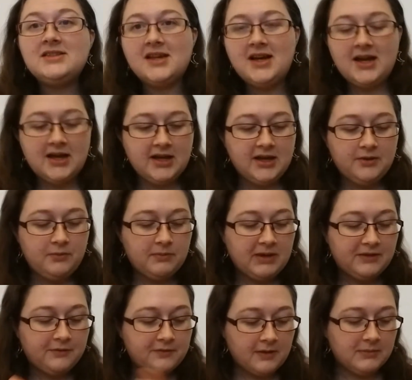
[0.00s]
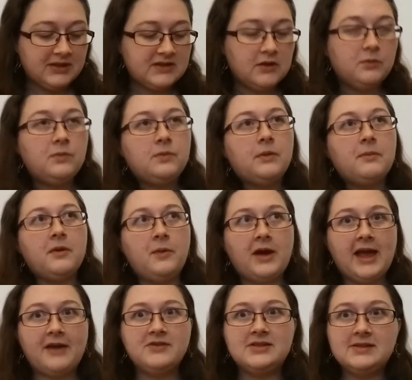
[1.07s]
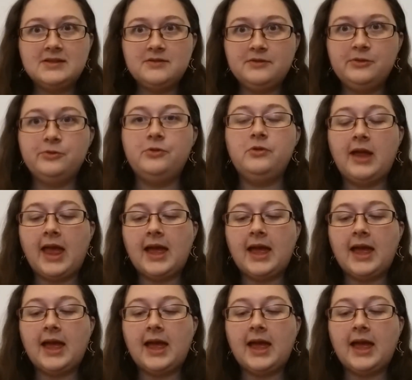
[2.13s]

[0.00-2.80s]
that we made for family, so I have a sister-in-law,